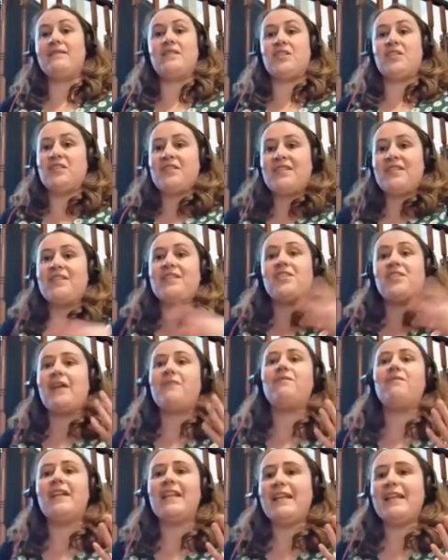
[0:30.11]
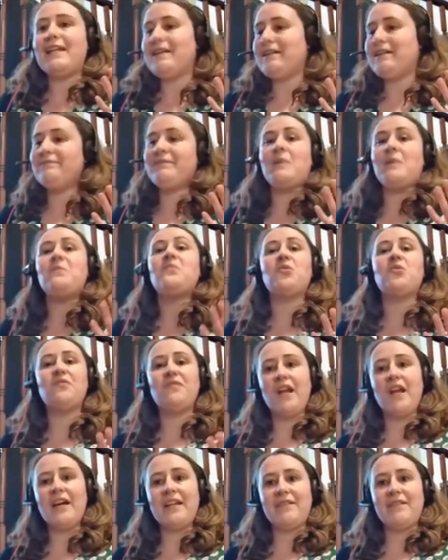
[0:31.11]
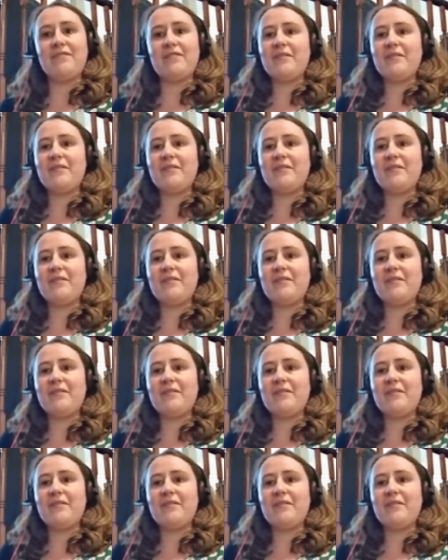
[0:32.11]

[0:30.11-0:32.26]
just to generally improve life.